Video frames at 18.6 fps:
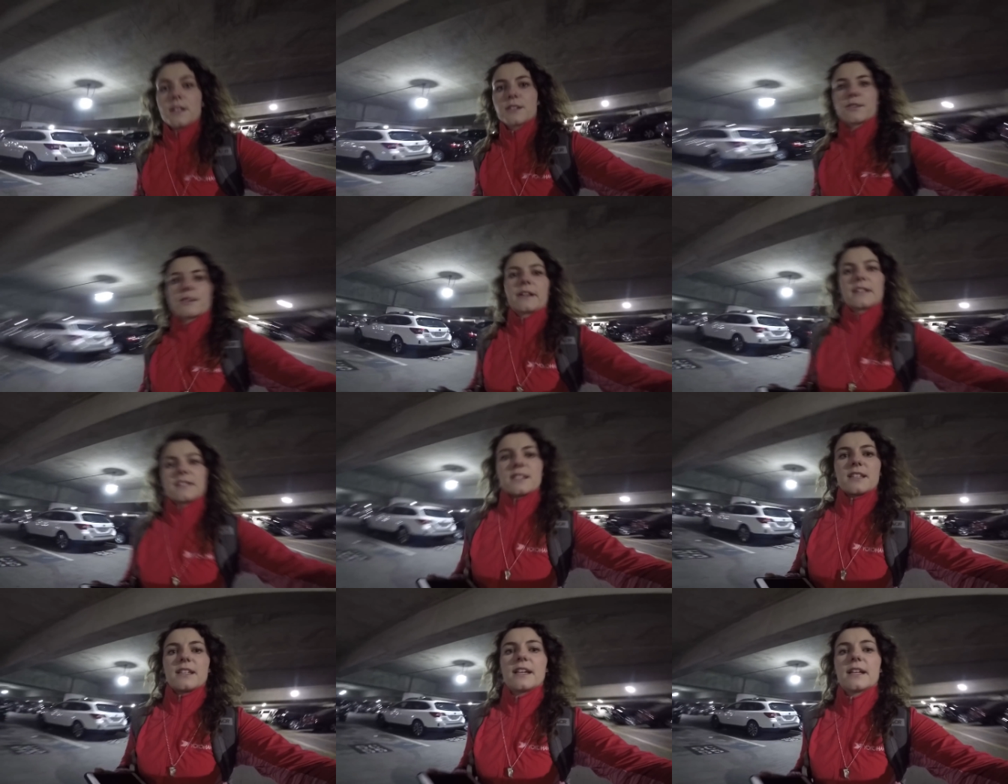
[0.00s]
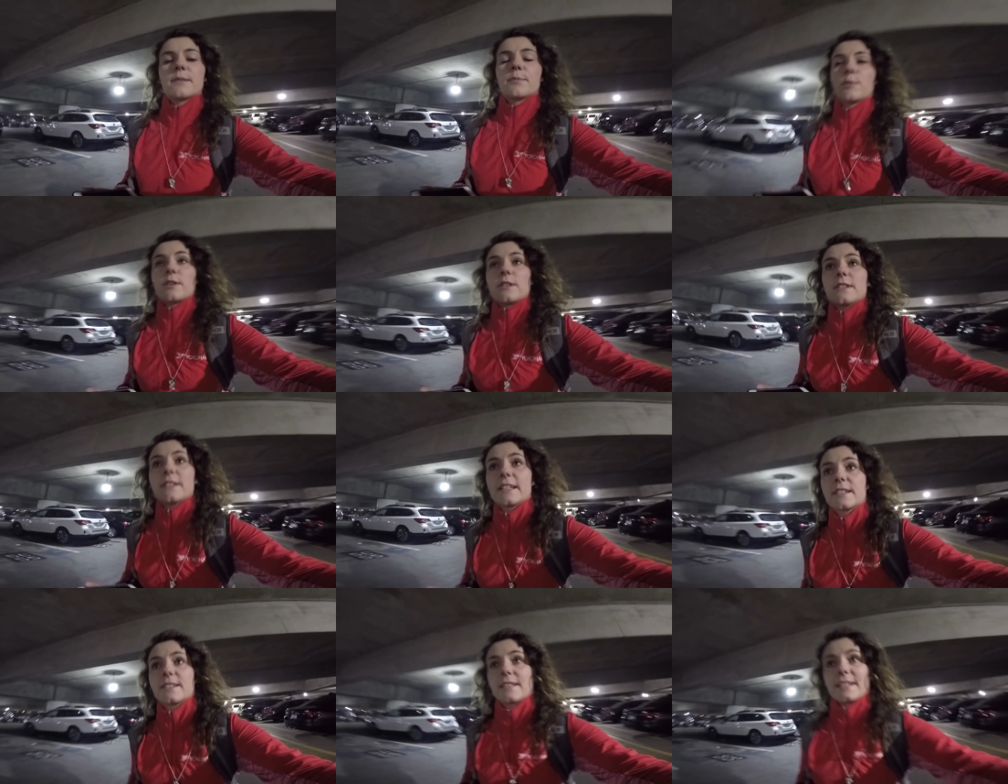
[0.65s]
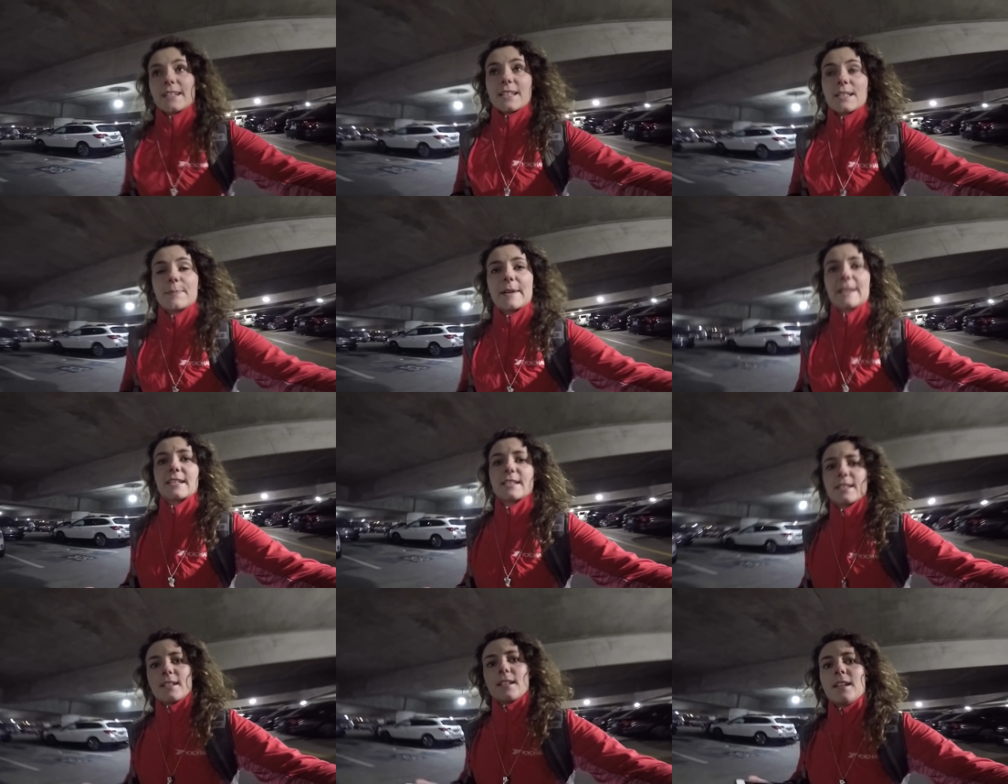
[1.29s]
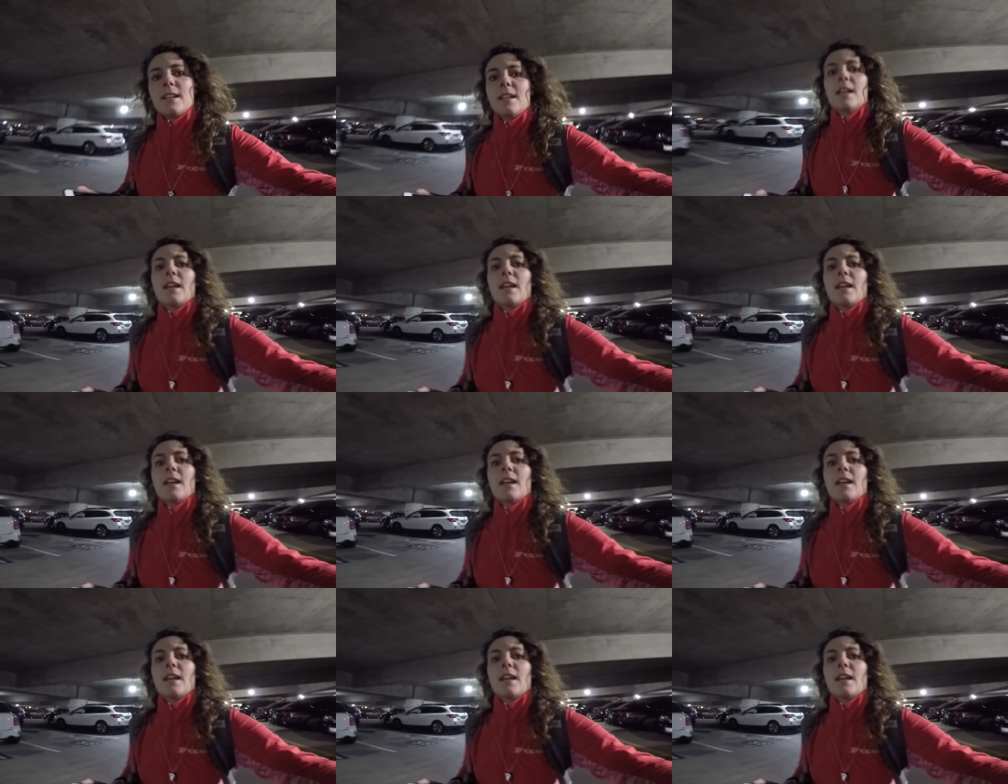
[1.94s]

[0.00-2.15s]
So I got to the airport later than expected.